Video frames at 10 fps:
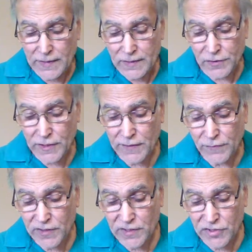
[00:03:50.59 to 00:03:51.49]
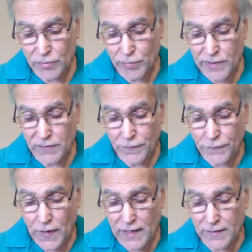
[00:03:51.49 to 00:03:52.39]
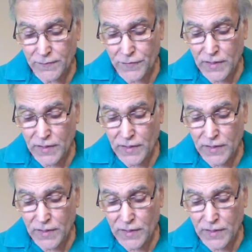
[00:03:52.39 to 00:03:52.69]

Cleveland is 3-5.